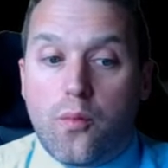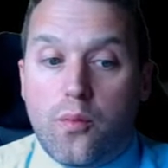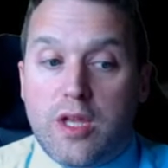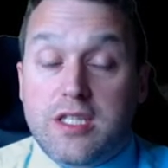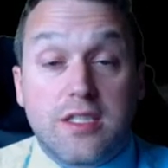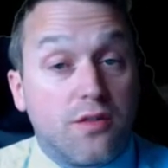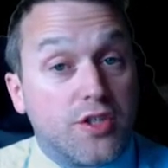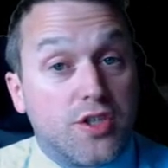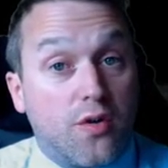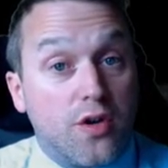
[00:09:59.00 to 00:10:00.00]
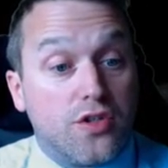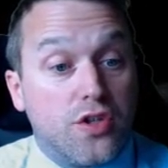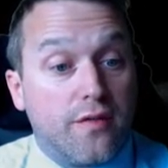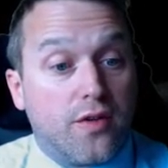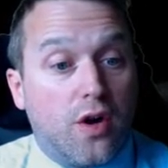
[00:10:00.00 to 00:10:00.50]
this is the result you should
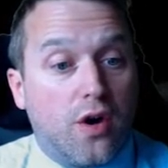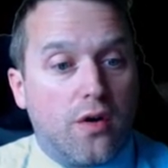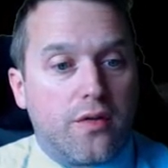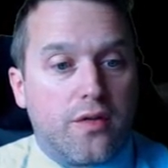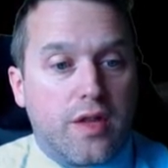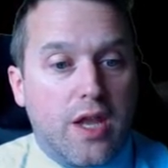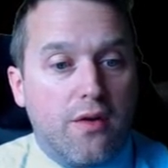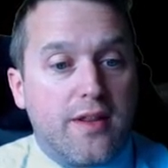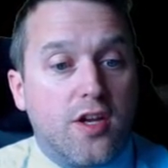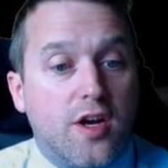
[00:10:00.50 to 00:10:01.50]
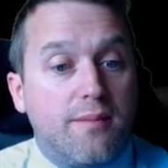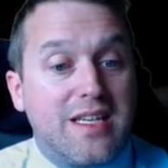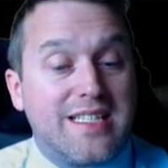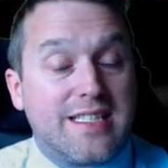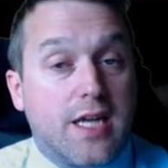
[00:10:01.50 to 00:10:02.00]
have got. The only time
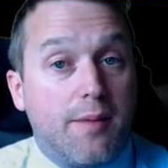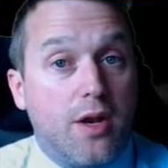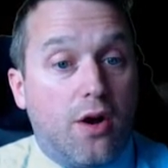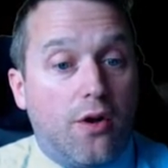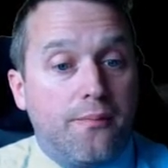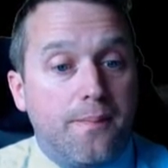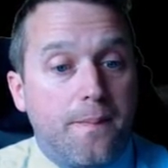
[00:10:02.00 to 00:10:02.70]
this is coming on